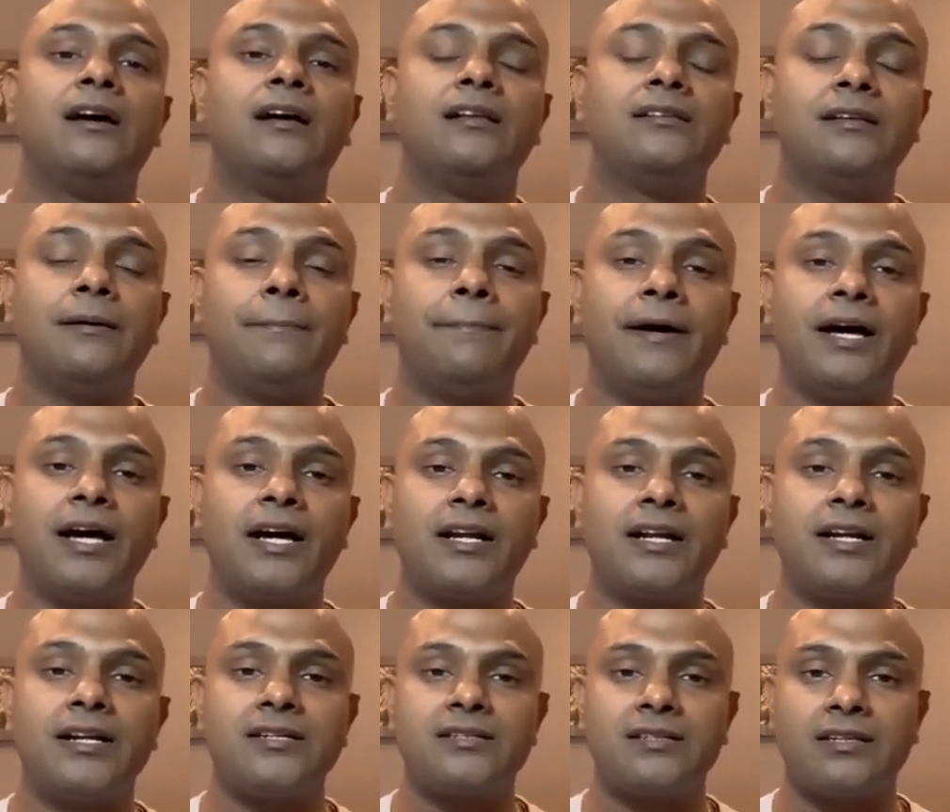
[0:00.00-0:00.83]
The
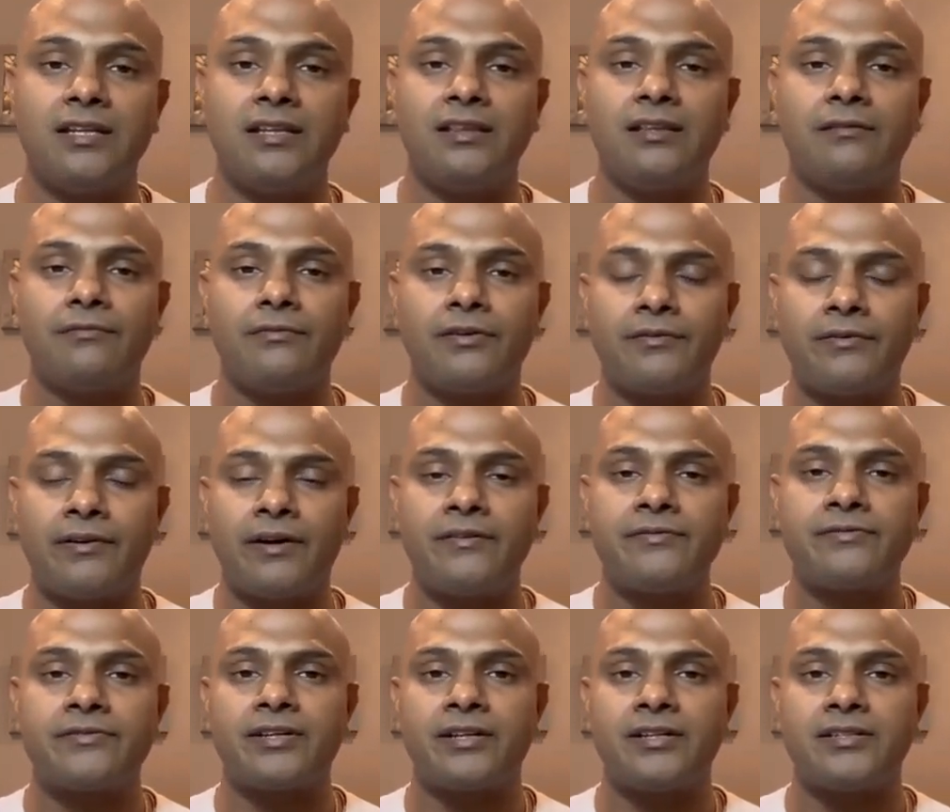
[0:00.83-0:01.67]
parents in the vivah
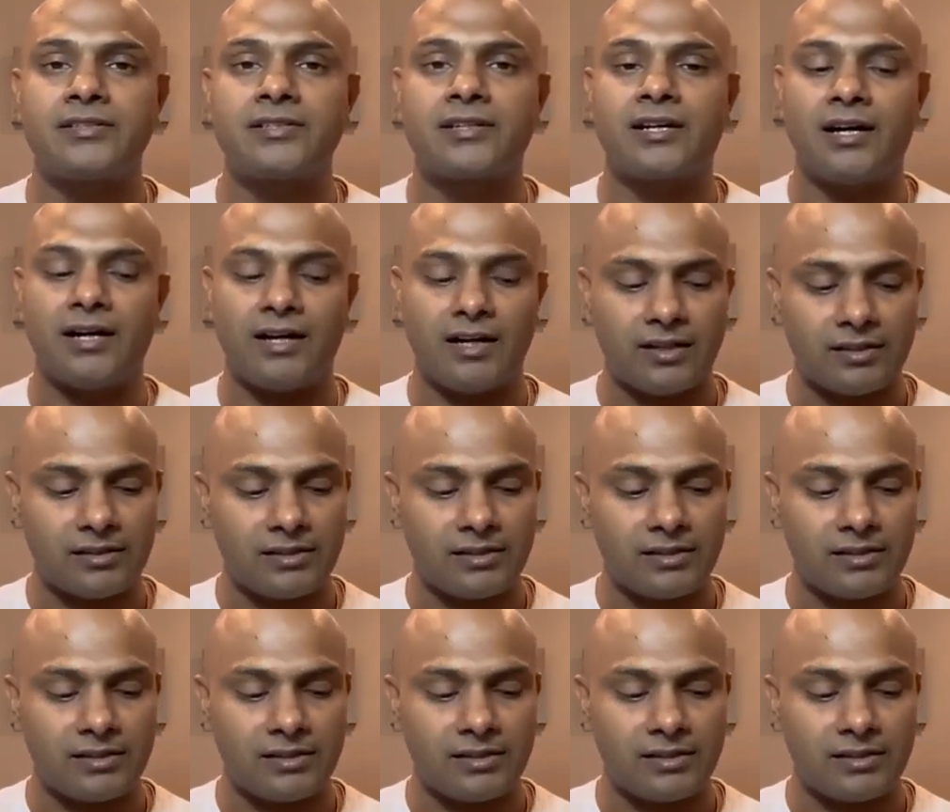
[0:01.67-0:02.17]
sanskar,